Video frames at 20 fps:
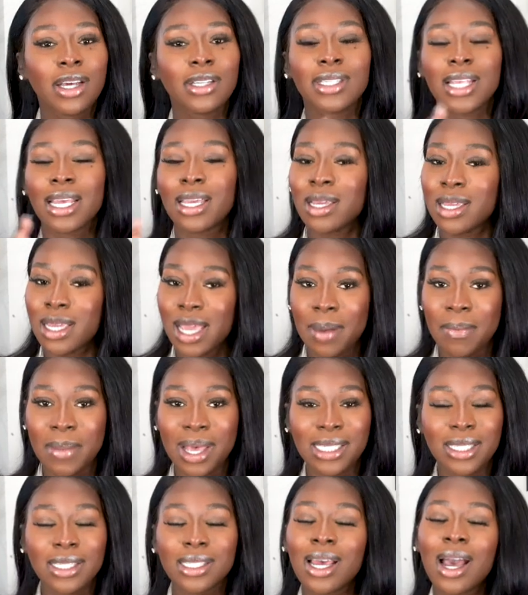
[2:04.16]
because they can get
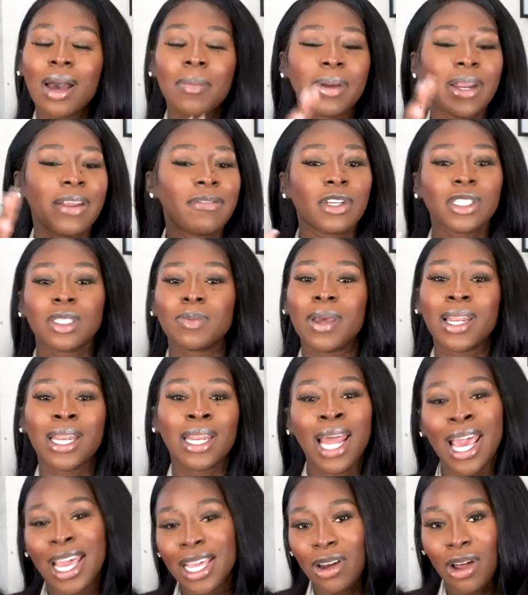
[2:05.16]
messed up. And if you're
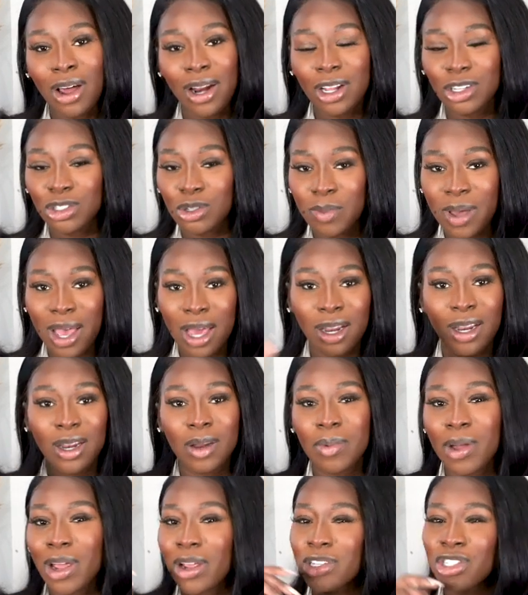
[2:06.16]
spending £800-900 on a
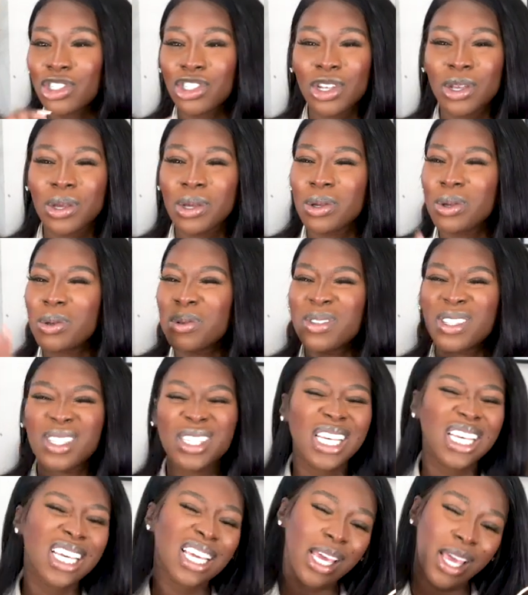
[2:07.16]
pair of shoes,